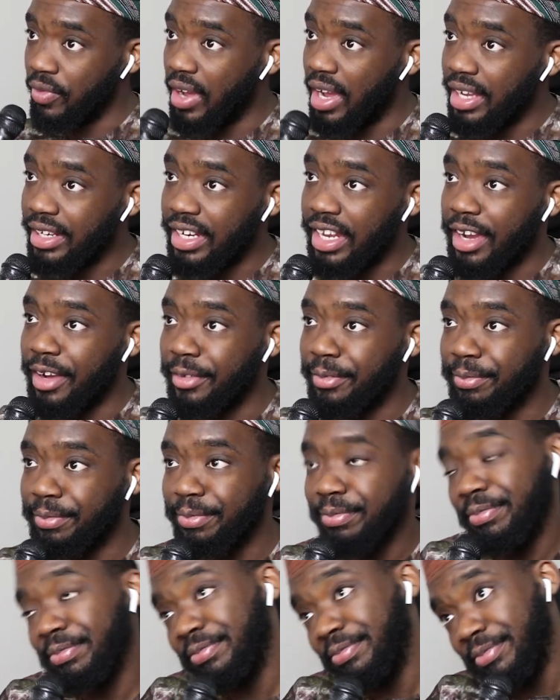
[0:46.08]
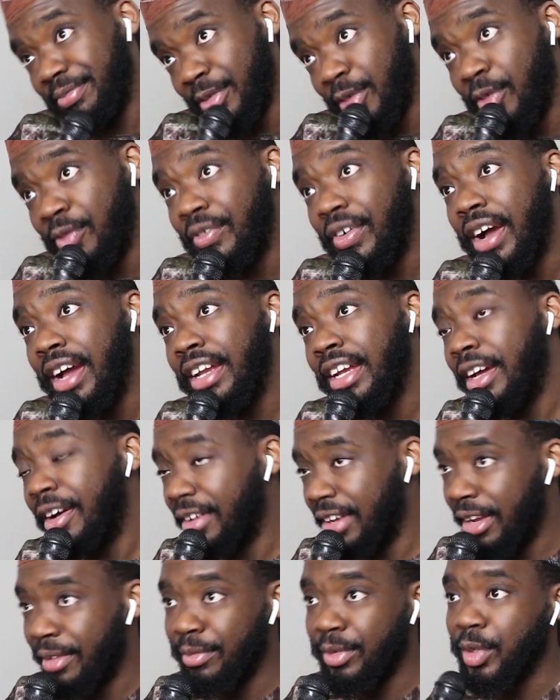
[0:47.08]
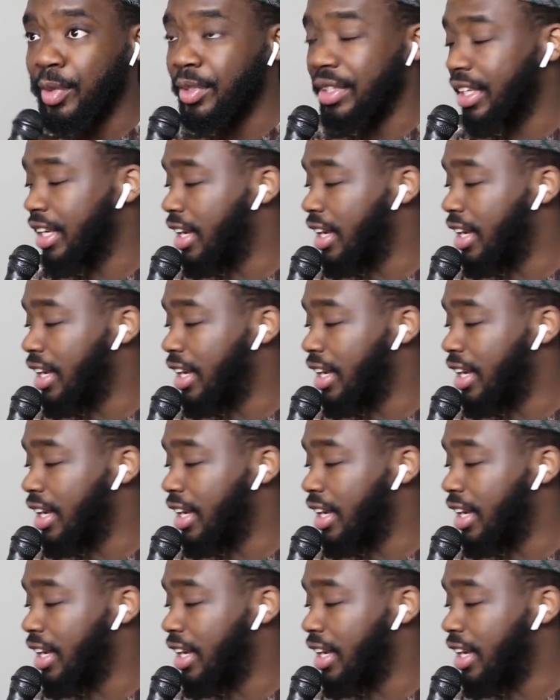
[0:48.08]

find out. Let me know in